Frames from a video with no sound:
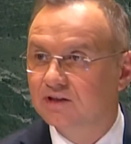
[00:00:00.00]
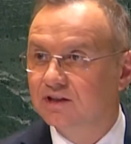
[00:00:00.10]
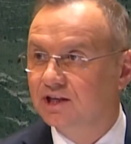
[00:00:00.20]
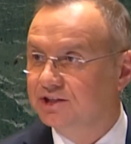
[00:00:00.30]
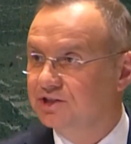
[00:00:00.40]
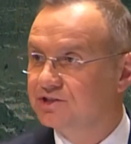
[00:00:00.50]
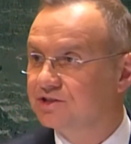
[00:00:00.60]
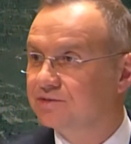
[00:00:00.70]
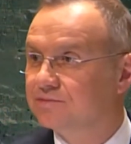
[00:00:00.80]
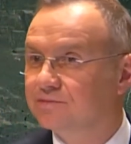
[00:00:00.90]
Ladies
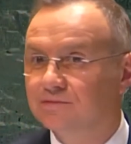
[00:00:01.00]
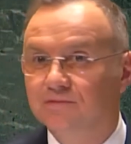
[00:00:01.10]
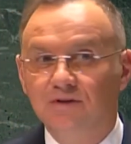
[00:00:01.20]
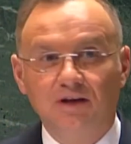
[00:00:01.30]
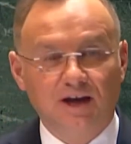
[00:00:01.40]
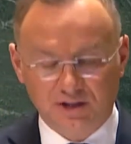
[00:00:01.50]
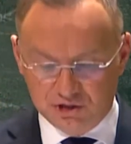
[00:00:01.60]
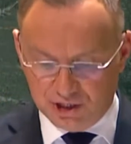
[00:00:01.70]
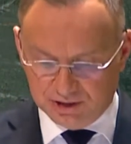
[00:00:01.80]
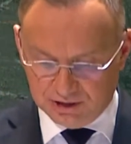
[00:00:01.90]
and
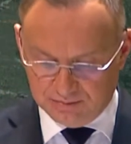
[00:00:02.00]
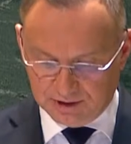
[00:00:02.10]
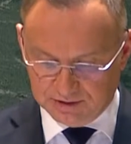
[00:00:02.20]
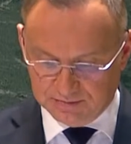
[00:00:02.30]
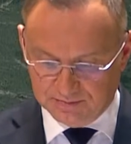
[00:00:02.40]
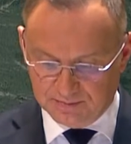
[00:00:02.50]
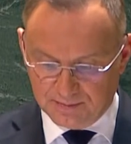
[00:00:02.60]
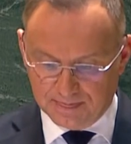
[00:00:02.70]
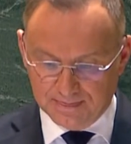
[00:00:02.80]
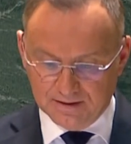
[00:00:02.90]
gentlemen,
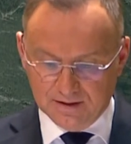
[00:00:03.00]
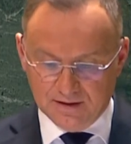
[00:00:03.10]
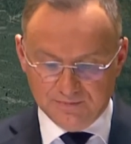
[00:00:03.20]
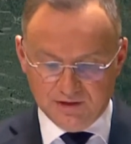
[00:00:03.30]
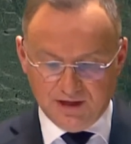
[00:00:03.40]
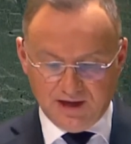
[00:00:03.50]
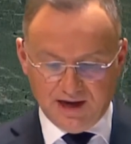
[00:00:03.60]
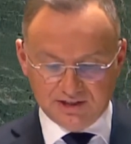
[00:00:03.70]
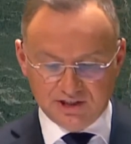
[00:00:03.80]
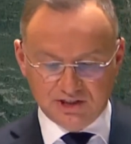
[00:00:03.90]

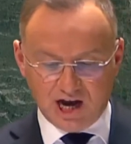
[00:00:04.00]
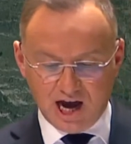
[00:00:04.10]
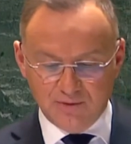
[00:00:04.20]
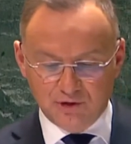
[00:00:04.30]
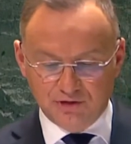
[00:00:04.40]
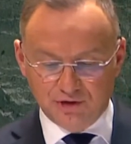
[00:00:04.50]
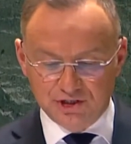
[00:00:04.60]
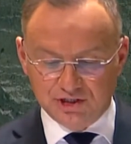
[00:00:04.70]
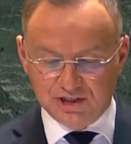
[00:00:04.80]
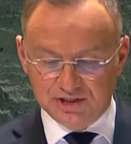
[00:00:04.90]
at a time when
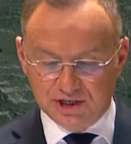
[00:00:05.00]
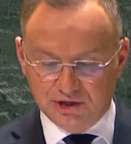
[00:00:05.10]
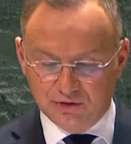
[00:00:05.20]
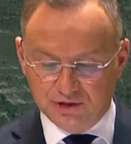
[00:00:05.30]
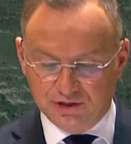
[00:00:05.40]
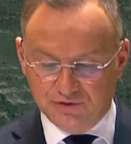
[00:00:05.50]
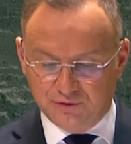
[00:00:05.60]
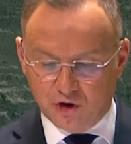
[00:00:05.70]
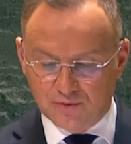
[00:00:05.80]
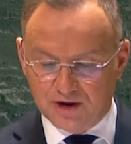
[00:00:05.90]
regional security
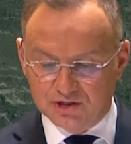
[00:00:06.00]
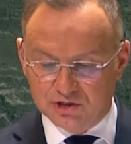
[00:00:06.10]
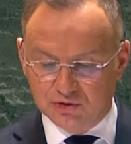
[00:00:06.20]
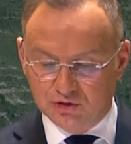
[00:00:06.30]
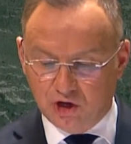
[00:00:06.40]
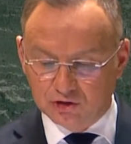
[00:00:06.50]
formats do not